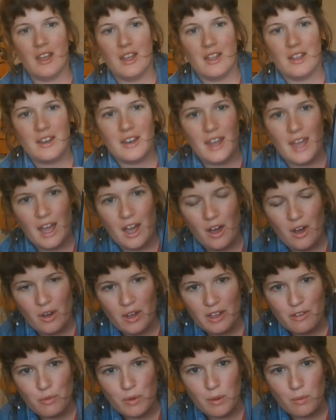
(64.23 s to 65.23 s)
Now,
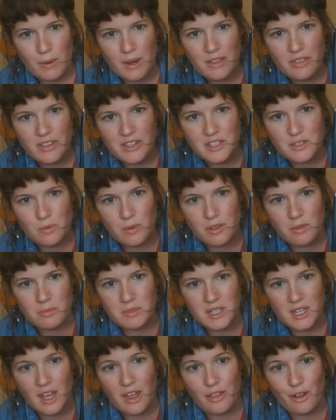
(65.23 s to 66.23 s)
if we read this rhythm
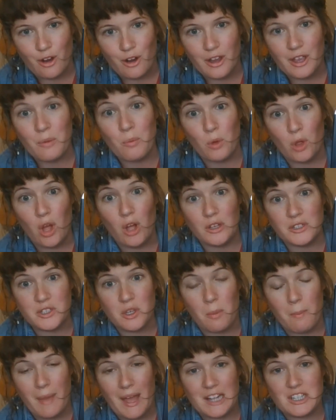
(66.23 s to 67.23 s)
together, it will
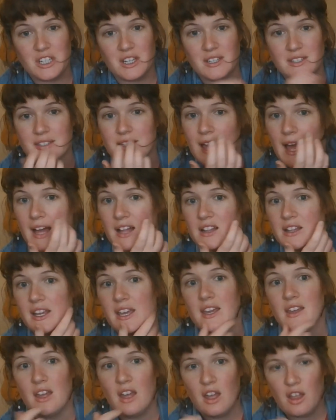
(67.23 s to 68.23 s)
also match
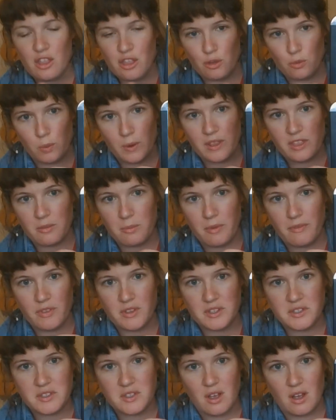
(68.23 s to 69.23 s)
exactly the rhythm of the
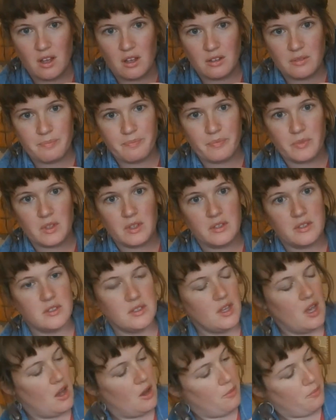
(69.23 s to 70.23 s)
song.
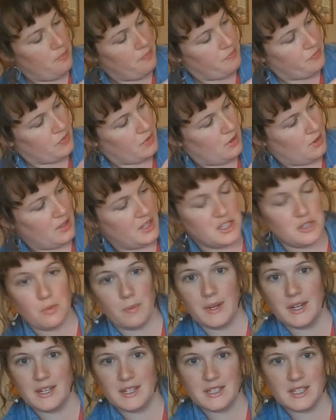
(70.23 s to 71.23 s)
So, let's
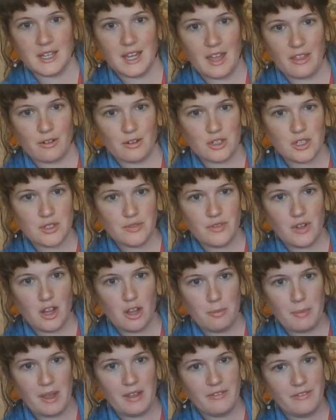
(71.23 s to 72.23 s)
read it together. Just
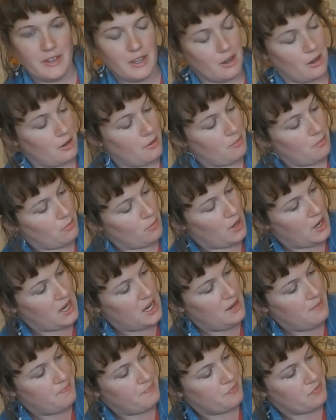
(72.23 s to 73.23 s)
follow my finger. Ready?